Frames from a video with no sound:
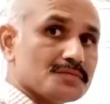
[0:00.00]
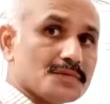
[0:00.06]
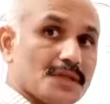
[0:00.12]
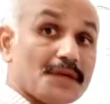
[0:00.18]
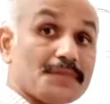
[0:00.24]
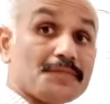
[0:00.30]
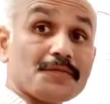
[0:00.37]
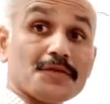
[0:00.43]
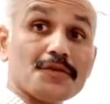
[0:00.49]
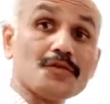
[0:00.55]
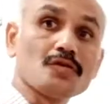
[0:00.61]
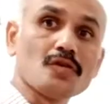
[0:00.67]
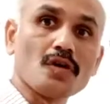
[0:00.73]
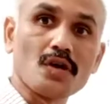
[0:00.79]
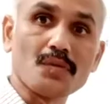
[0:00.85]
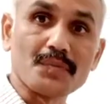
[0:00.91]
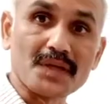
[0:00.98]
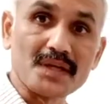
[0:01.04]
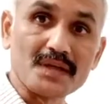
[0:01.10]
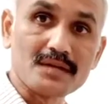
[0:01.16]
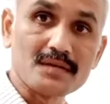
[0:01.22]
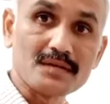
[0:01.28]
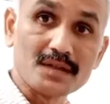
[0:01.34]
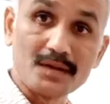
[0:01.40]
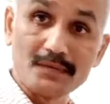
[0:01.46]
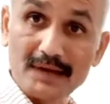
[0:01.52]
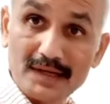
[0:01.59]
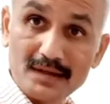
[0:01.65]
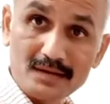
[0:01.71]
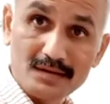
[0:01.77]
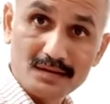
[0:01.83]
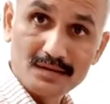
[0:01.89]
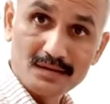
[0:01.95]
If you call me, the
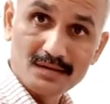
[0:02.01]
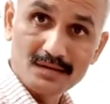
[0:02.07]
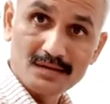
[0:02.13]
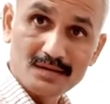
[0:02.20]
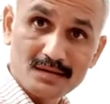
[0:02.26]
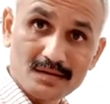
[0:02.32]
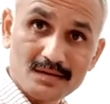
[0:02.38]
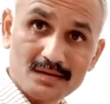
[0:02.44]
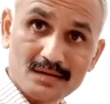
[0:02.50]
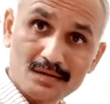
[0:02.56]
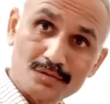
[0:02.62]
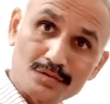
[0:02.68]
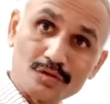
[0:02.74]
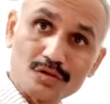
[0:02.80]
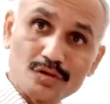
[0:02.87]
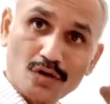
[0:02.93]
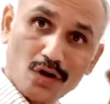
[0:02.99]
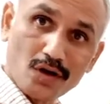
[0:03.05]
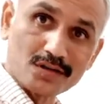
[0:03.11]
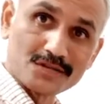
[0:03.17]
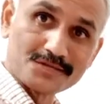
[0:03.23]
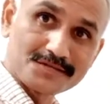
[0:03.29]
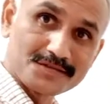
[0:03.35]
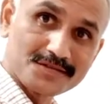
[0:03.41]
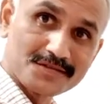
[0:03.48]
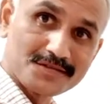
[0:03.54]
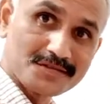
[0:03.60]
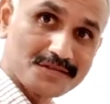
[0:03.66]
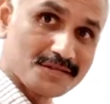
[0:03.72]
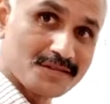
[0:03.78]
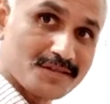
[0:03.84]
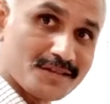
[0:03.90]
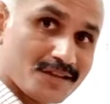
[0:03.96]
one who calls,
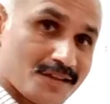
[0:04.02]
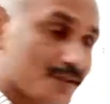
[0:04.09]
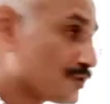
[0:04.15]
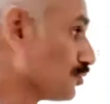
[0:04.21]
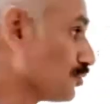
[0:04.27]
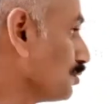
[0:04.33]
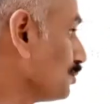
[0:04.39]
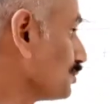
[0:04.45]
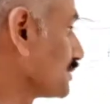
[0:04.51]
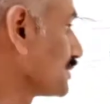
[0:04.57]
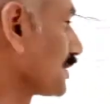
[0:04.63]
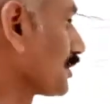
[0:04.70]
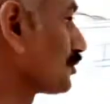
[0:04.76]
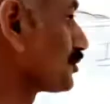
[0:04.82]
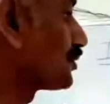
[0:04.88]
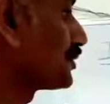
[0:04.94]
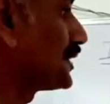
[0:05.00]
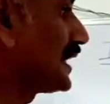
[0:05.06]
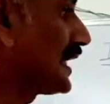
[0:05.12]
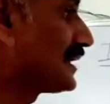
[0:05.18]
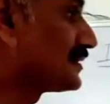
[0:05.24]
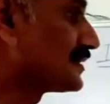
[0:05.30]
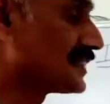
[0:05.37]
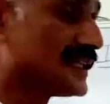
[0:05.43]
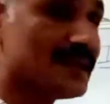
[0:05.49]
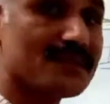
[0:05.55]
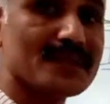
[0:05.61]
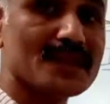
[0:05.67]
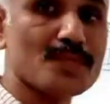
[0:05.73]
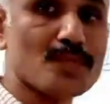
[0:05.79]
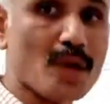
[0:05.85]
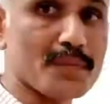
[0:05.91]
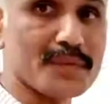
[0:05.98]
to whom Sarojini has given the
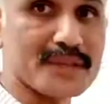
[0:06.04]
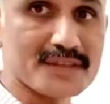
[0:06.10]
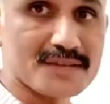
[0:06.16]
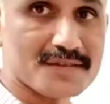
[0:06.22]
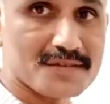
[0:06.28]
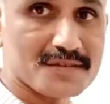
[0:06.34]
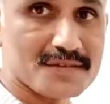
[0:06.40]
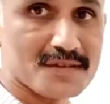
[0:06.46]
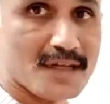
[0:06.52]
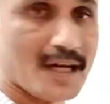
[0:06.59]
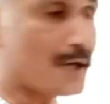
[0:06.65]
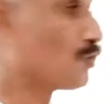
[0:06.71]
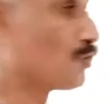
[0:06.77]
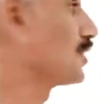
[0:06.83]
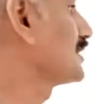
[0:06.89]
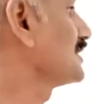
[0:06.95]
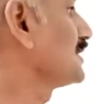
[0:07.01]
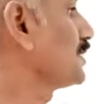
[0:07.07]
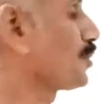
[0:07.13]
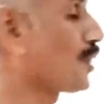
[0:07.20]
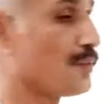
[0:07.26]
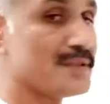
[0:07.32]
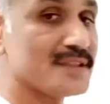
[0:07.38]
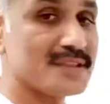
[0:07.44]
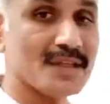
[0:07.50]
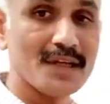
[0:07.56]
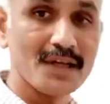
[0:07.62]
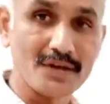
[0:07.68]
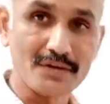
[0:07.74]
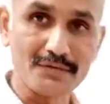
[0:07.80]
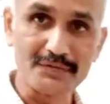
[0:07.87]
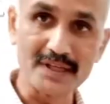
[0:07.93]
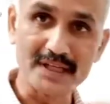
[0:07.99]
promise. And what is the promise?
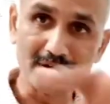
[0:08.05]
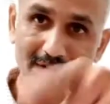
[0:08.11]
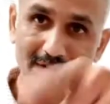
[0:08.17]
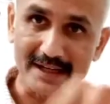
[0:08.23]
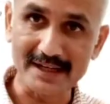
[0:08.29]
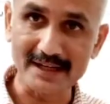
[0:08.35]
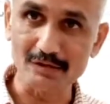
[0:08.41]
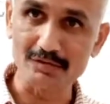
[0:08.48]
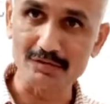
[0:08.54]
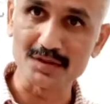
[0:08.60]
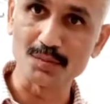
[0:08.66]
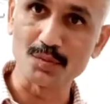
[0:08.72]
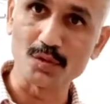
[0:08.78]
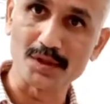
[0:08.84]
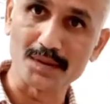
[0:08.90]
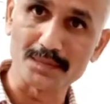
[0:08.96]
We have read out the poem.